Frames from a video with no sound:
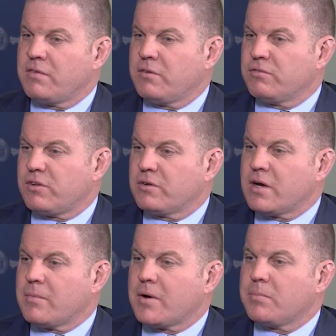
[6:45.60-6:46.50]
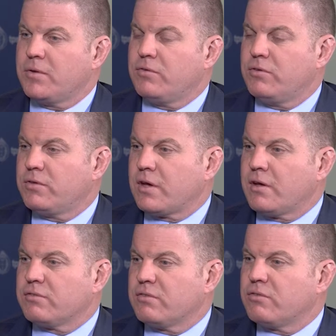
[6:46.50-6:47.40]
evidence had come up in
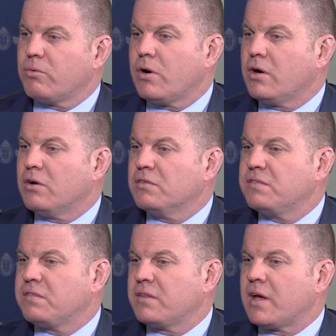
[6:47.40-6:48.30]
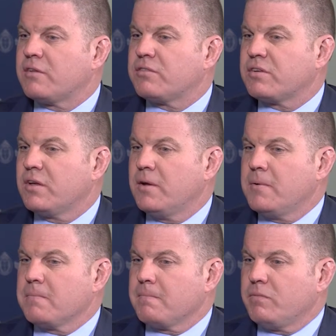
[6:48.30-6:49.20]
2012 that
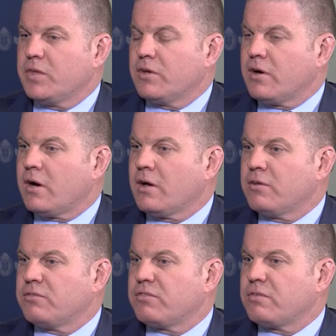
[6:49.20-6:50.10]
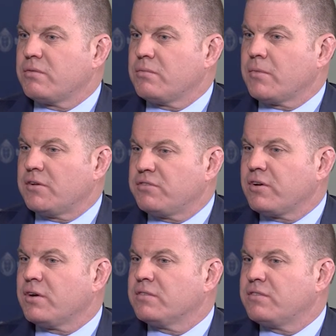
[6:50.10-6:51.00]
caused
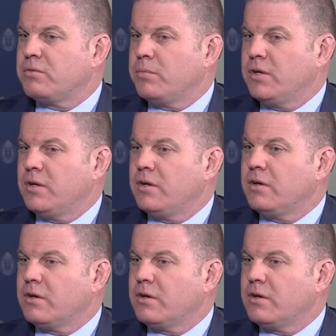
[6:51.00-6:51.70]
myself to be